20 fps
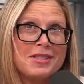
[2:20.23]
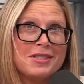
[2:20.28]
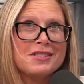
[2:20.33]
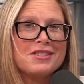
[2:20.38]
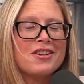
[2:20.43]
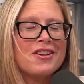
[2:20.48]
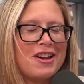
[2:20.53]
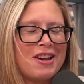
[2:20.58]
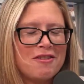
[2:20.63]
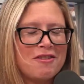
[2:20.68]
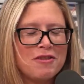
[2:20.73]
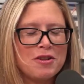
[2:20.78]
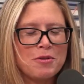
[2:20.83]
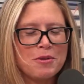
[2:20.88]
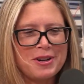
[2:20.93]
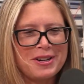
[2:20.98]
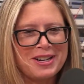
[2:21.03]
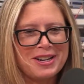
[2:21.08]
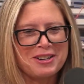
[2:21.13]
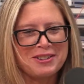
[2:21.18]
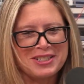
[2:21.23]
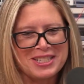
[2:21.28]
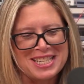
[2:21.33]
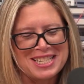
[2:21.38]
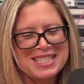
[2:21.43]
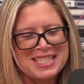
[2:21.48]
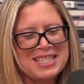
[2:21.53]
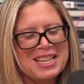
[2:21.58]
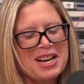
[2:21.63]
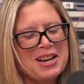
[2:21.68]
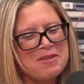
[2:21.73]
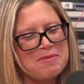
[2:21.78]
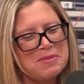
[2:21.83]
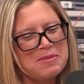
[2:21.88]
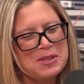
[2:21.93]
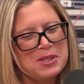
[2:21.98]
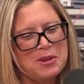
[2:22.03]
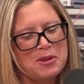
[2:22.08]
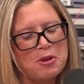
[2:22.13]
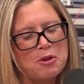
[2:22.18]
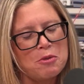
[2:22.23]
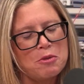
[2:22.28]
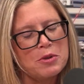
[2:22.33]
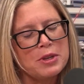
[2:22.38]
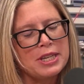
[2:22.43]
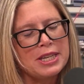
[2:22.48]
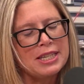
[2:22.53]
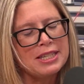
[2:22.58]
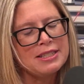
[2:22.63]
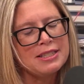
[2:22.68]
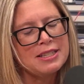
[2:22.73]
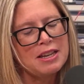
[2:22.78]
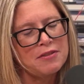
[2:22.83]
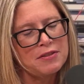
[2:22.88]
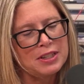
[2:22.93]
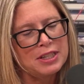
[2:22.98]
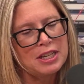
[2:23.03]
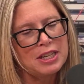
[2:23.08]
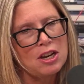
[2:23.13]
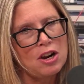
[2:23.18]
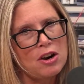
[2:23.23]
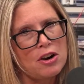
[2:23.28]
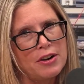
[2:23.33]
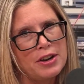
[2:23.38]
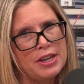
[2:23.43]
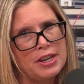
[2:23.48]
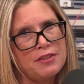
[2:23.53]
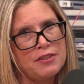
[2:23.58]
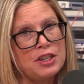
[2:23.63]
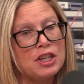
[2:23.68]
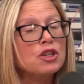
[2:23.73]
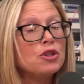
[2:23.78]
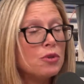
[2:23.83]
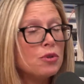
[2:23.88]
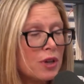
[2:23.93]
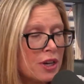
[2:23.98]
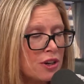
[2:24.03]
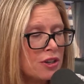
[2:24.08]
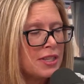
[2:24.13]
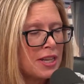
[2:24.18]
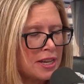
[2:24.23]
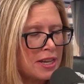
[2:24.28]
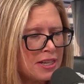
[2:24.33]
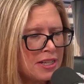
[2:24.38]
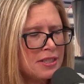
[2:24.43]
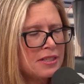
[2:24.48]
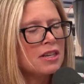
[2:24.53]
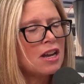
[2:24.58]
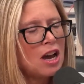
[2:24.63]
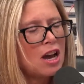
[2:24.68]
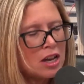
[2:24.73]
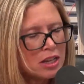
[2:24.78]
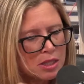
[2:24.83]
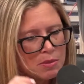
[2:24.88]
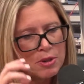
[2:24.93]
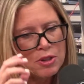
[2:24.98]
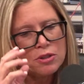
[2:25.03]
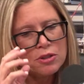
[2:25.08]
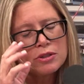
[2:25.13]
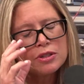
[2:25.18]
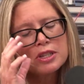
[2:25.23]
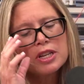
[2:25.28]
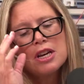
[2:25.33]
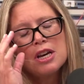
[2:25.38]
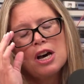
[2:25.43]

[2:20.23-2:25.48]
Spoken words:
are everywhere nowadays. So we definitely are in the acute care settings in hospitals.